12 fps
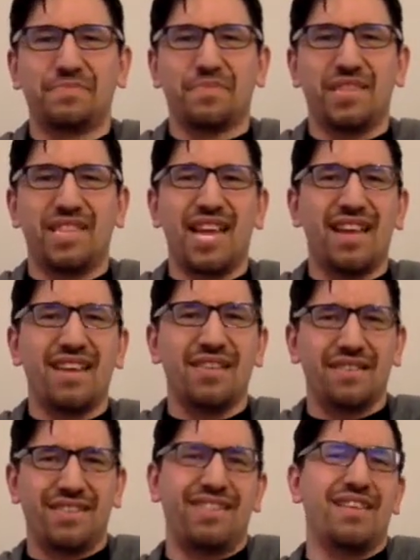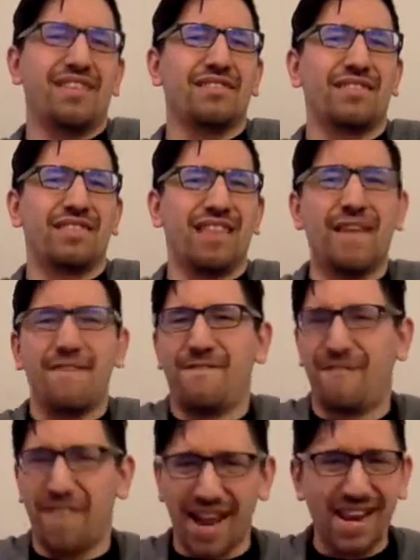then they
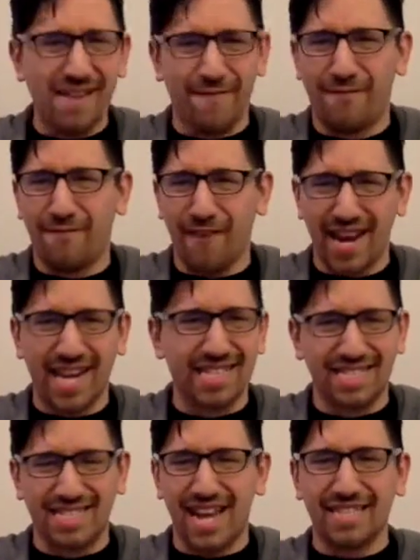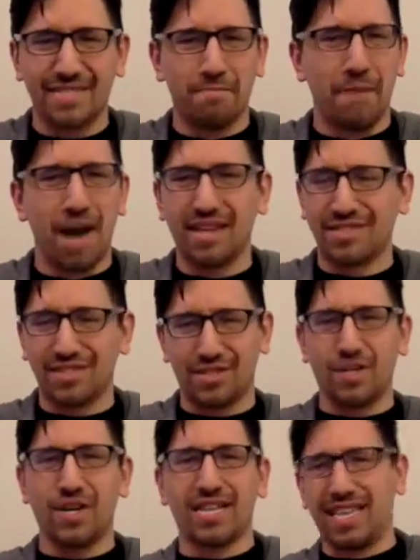fight Frankenstein's
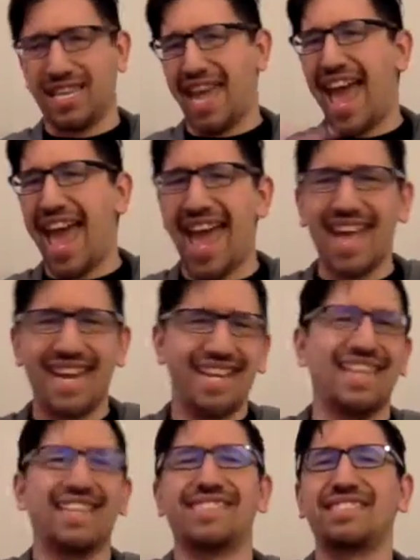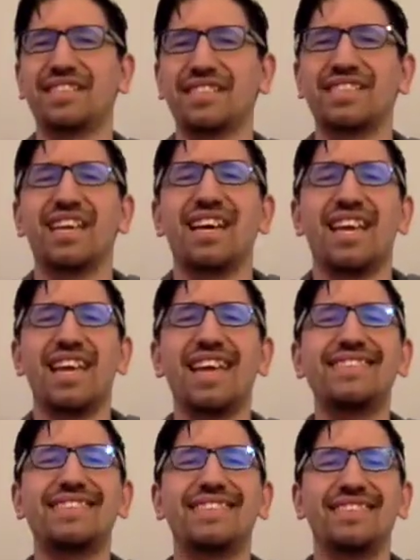monster at the end, and it's just,
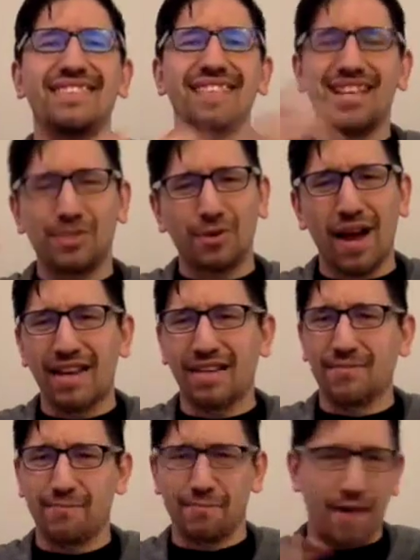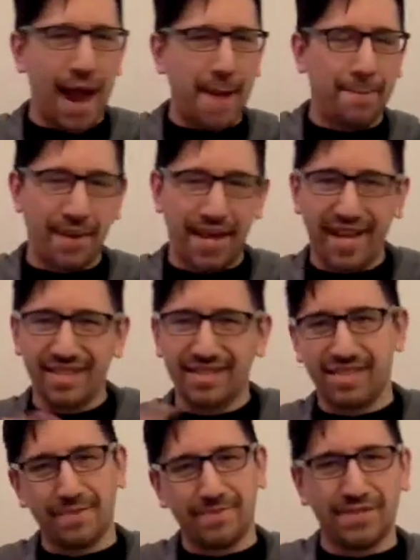they try to wrap in
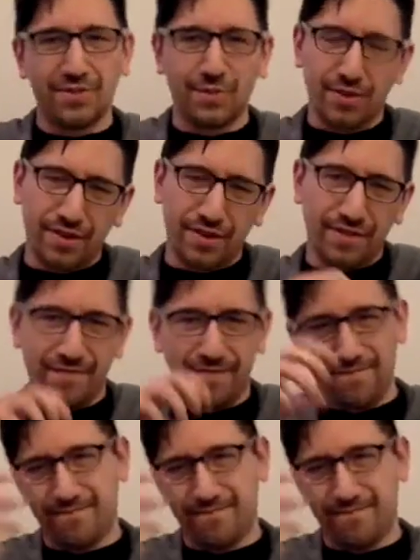some sort of